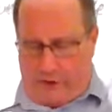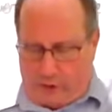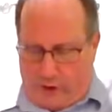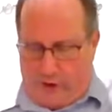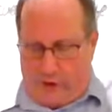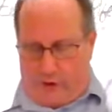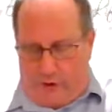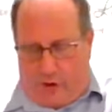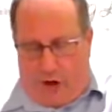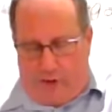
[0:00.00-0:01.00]
treasures,
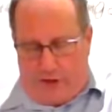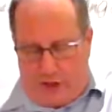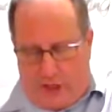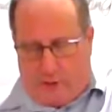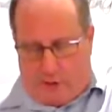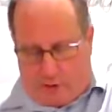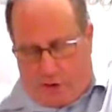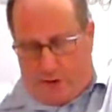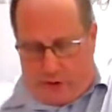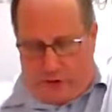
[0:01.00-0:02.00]
all the secret
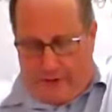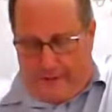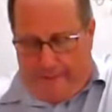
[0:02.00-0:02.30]
treasures